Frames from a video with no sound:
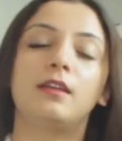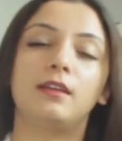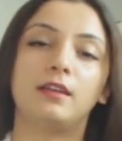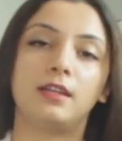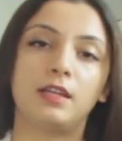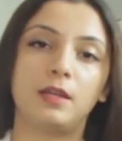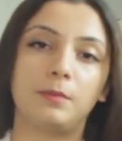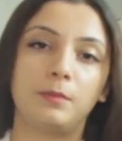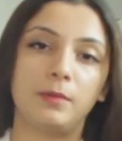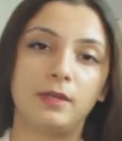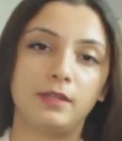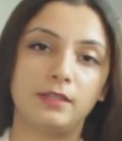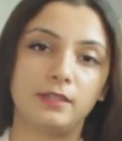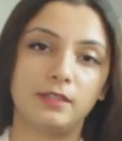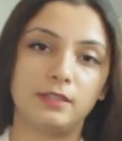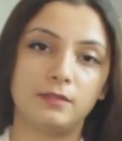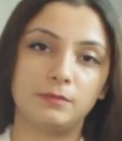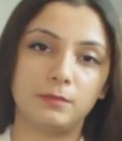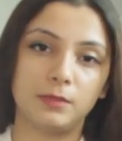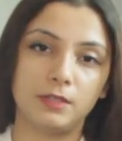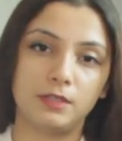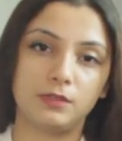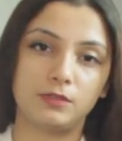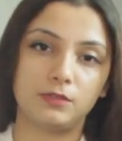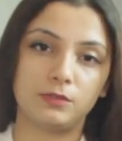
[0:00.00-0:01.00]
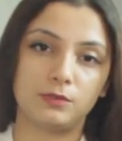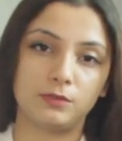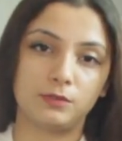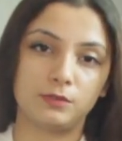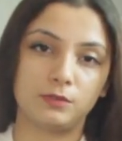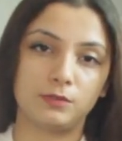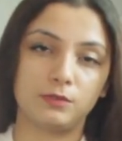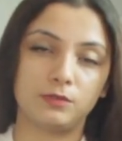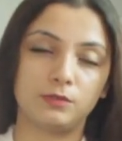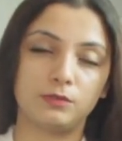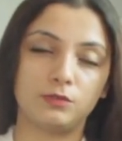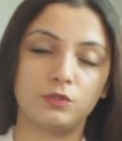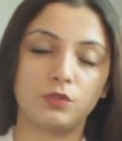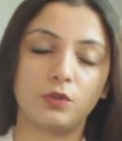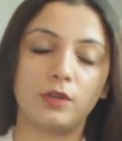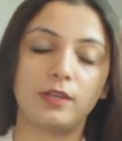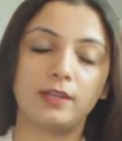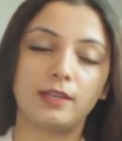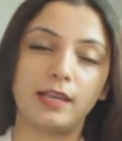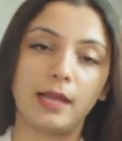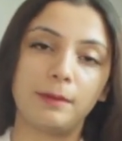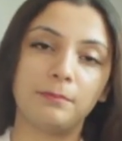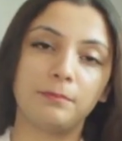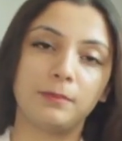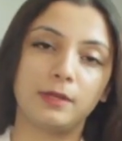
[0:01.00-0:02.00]
recommended me to
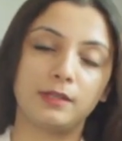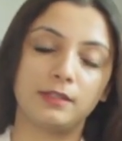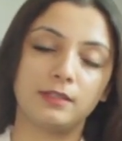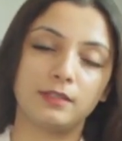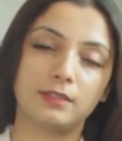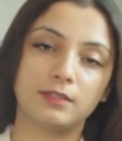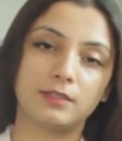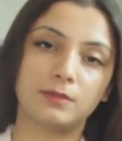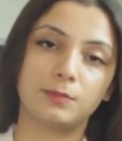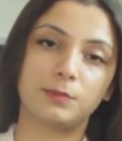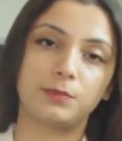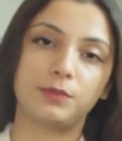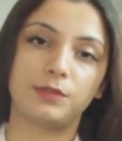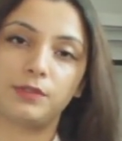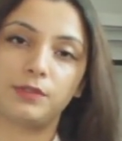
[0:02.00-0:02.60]
join Labmedexpert.